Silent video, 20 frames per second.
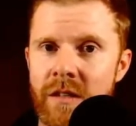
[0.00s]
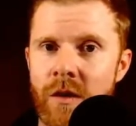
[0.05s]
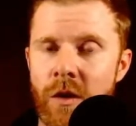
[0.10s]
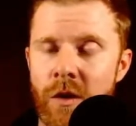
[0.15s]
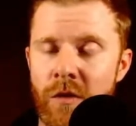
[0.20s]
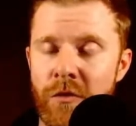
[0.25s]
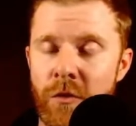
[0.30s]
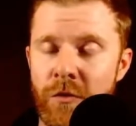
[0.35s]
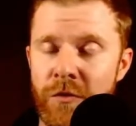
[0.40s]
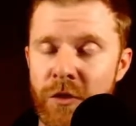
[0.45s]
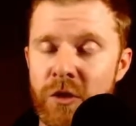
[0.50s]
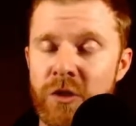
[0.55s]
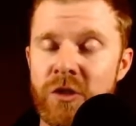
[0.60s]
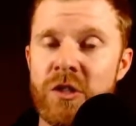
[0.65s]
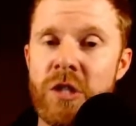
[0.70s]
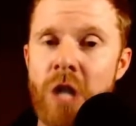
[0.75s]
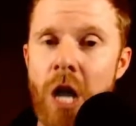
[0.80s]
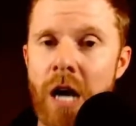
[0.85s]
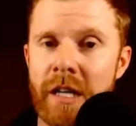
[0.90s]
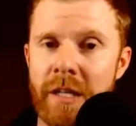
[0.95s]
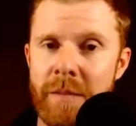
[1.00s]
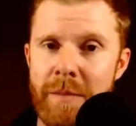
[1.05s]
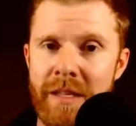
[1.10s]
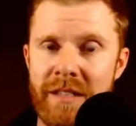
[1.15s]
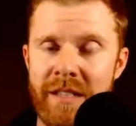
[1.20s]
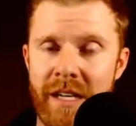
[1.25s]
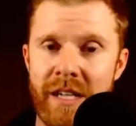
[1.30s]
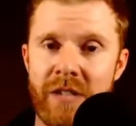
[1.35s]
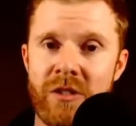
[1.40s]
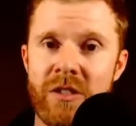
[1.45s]
or first
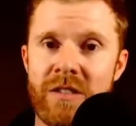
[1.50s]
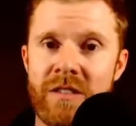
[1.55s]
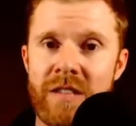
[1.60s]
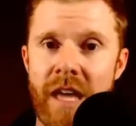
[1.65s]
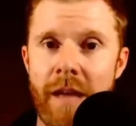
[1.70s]
documented, I should say.